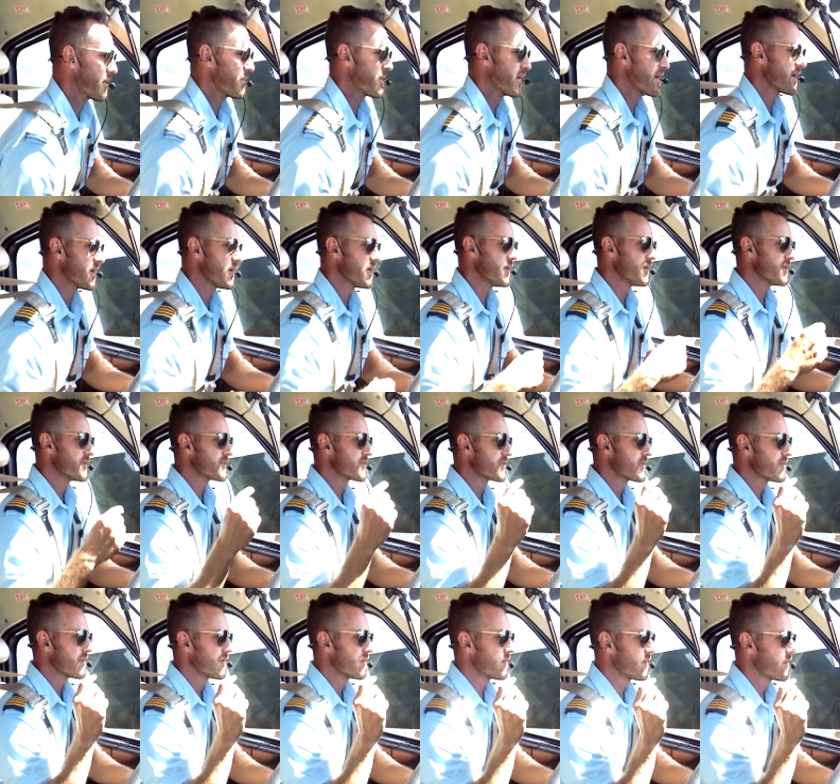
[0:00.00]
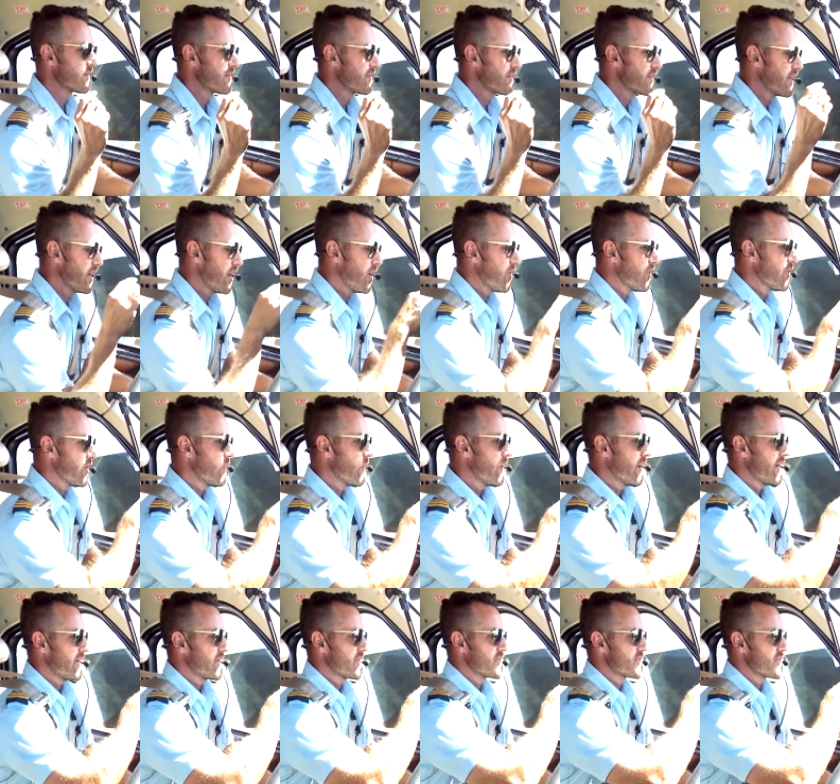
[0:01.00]
because although
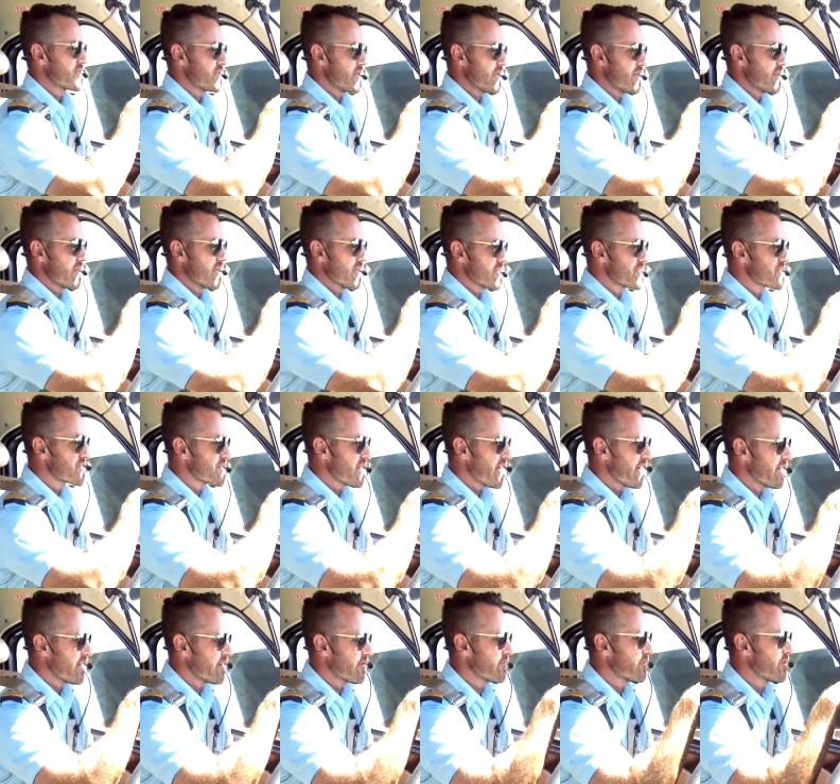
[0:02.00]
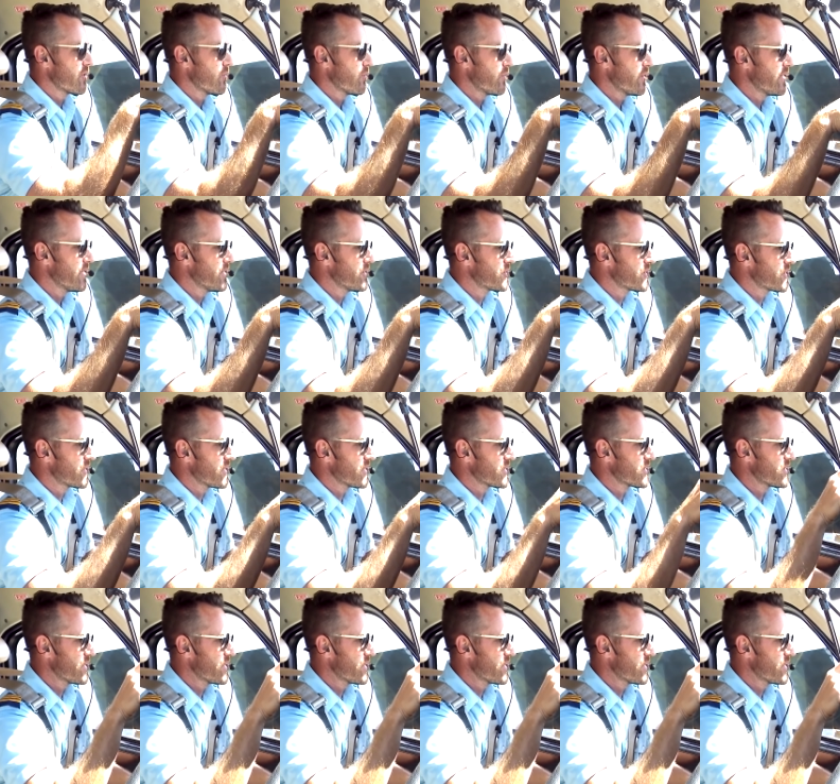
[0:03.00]
I can see this side of the ridge, it does